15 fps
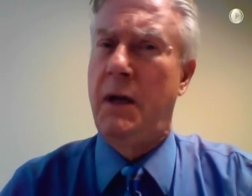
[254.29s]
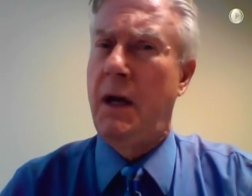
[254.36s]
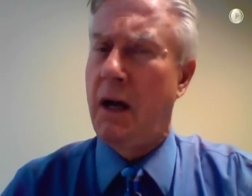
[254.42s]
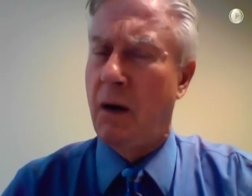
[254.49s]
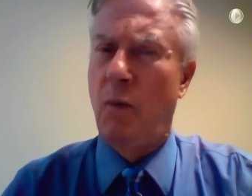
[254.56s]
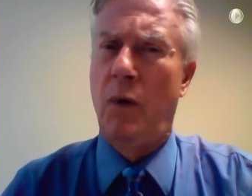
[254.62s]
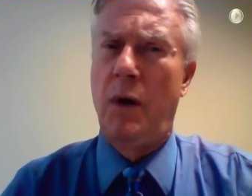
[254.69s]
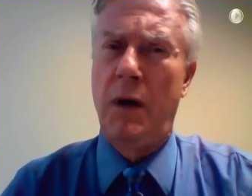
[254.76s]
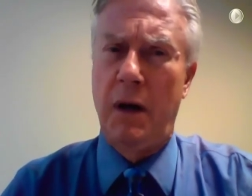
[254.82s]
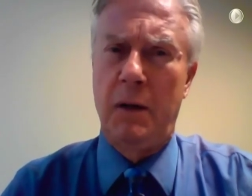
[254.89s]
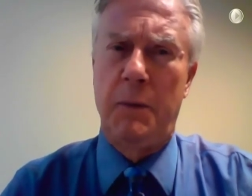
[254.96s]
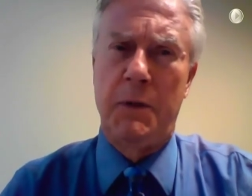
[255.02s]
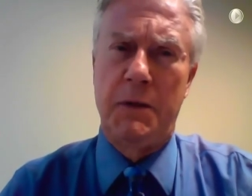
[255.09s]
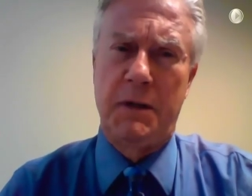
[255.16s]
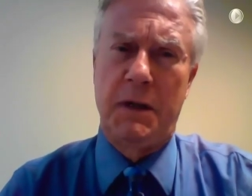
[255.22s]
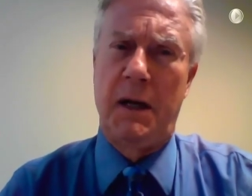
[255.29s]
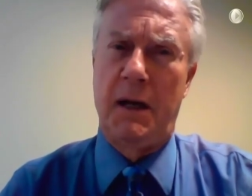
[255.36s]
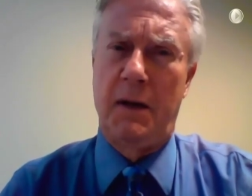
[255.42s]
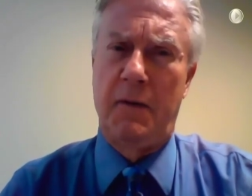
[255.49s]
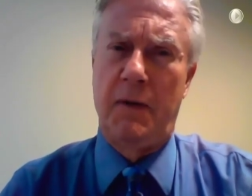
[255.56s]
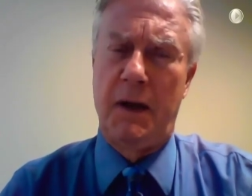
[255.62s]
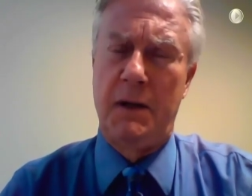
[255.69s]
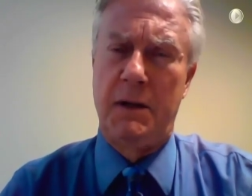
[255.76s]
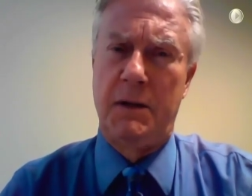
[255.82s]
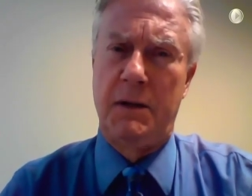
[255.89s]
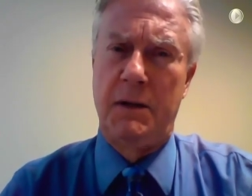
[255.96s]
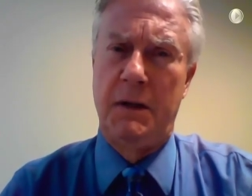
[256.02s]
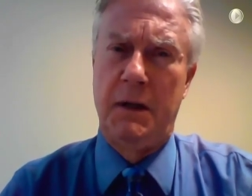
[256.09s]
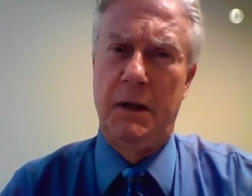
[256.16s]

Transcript: They are one hundred percent out of funds.